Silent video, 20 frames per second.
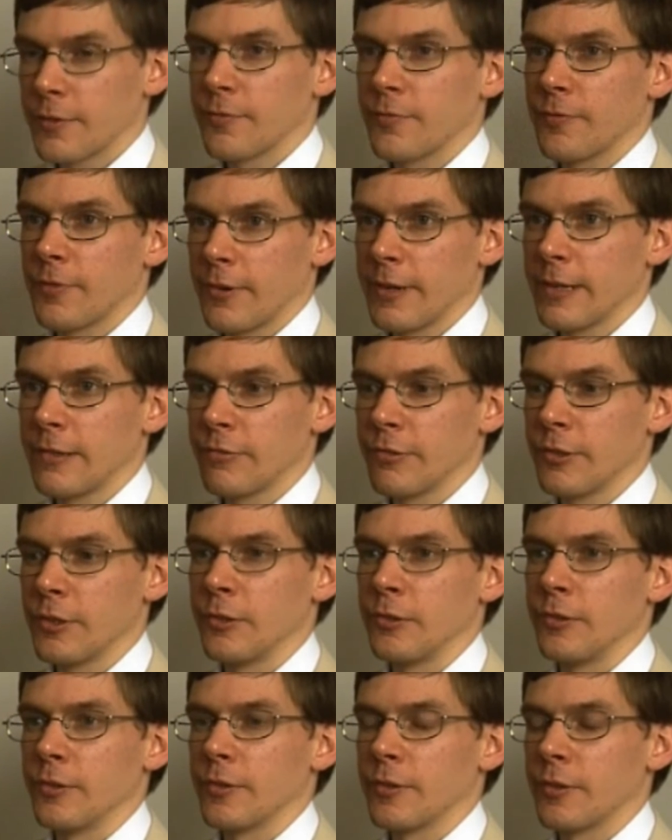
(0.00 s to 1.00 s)
very
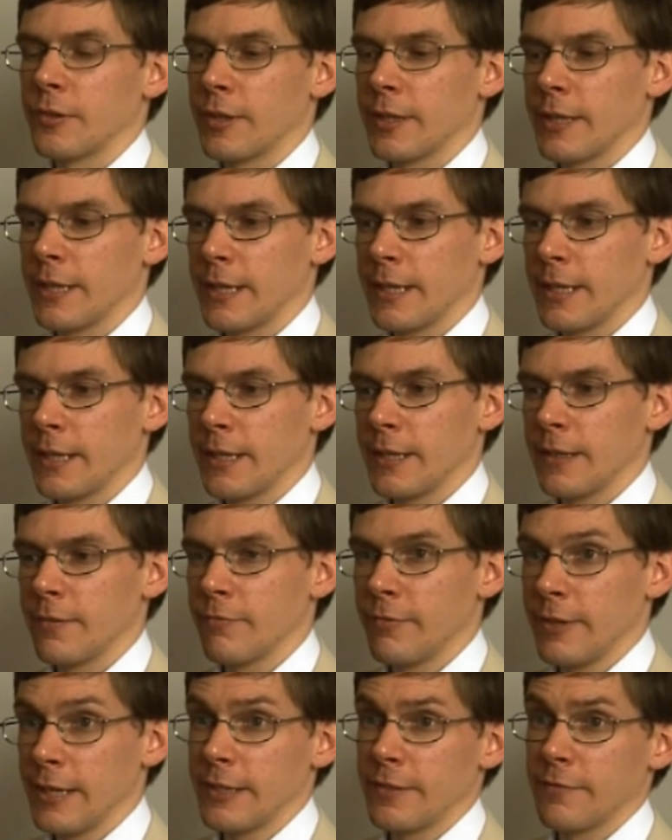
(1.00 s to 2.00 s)
true. The
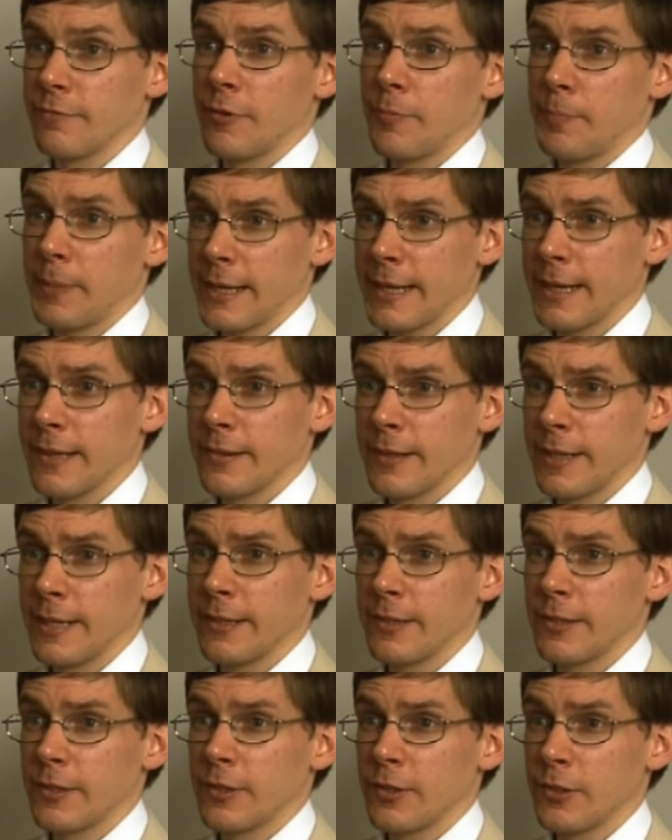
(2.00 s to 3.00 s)
reason for picking
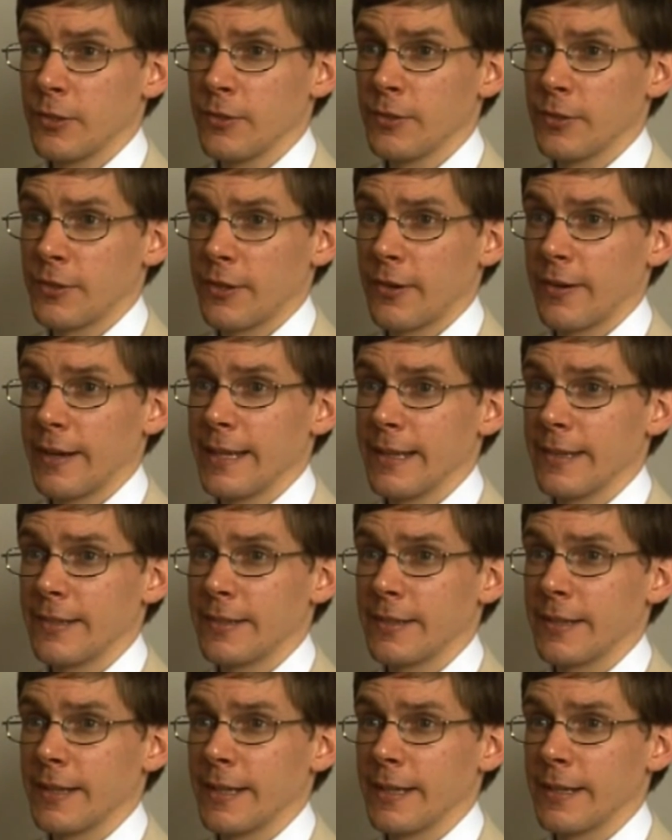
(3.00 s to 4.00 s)
these two
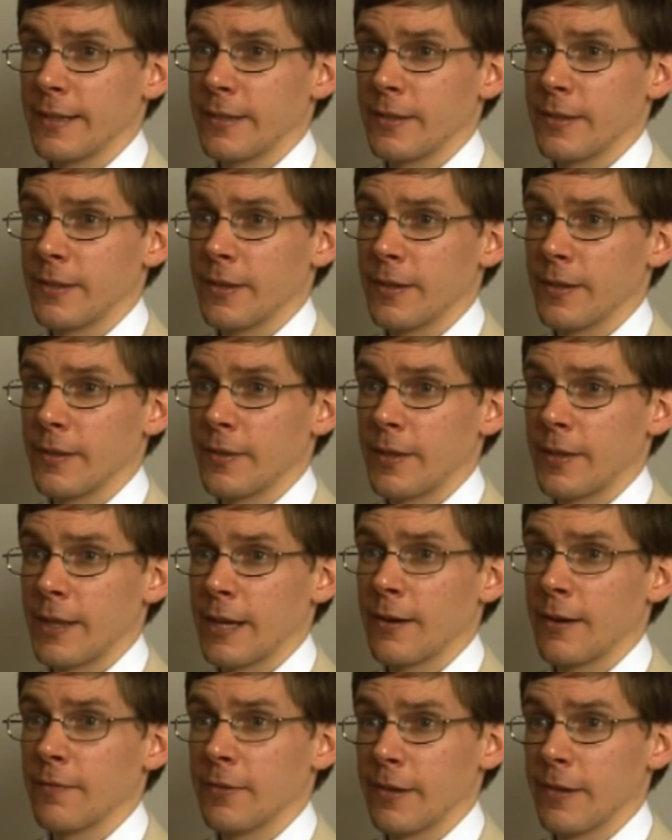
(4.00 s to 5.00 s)
sites is that they
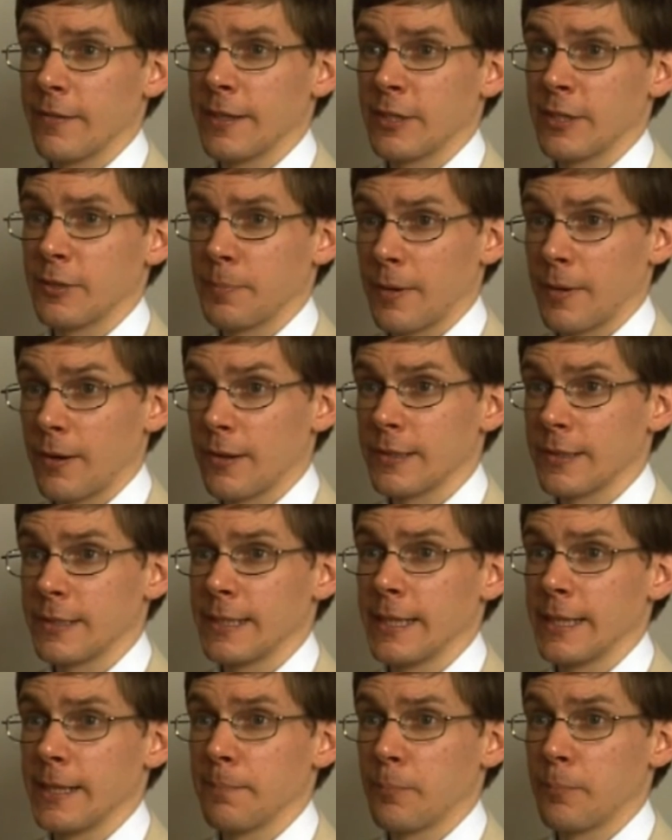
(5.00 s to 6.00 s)
are very
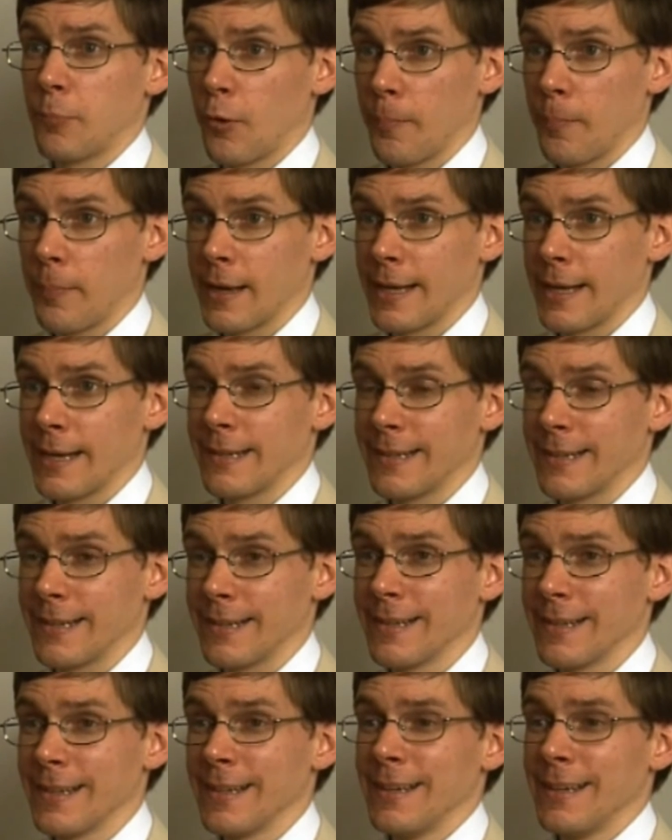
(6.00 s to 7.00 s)
sparsely populated.